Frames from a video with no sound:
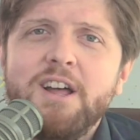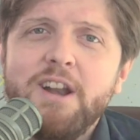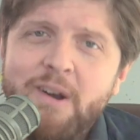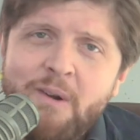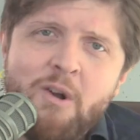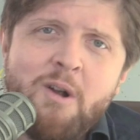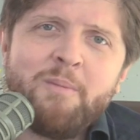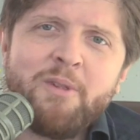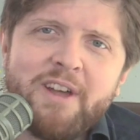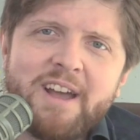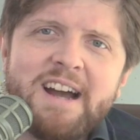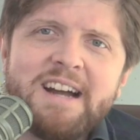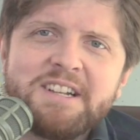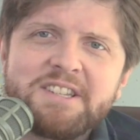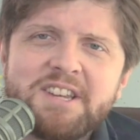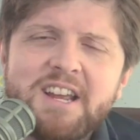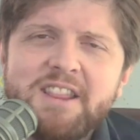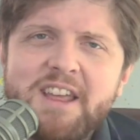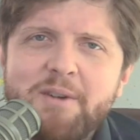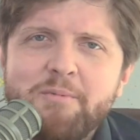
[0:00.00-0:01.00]
Normally, I'd
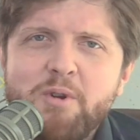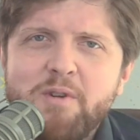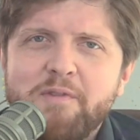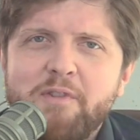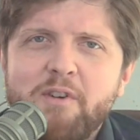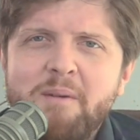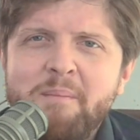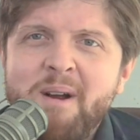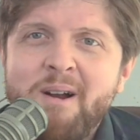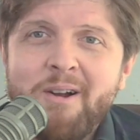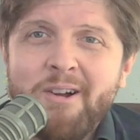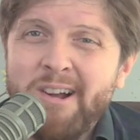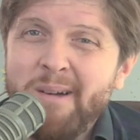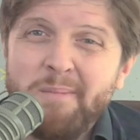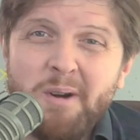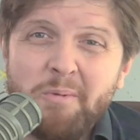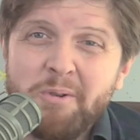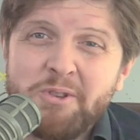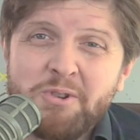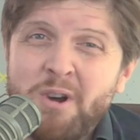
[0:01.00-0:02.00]
say they'd root for America,
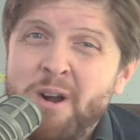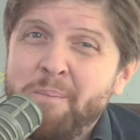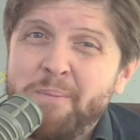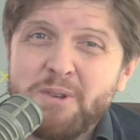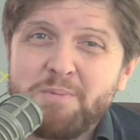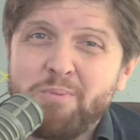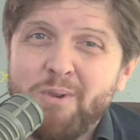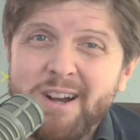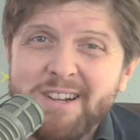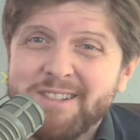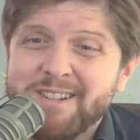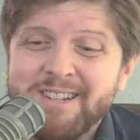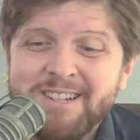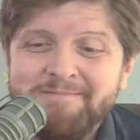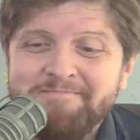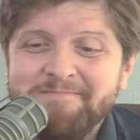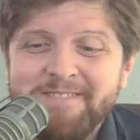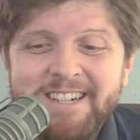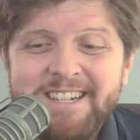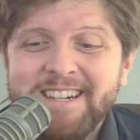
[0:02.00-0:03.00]
but with Trump as
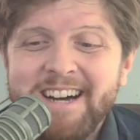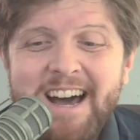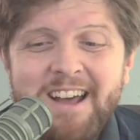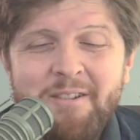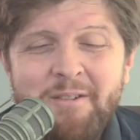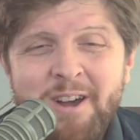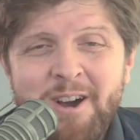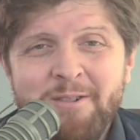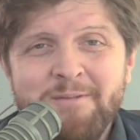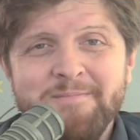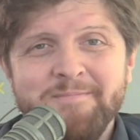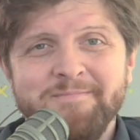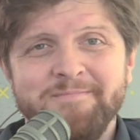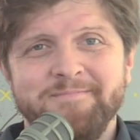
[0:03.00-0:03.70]
president, I don't know.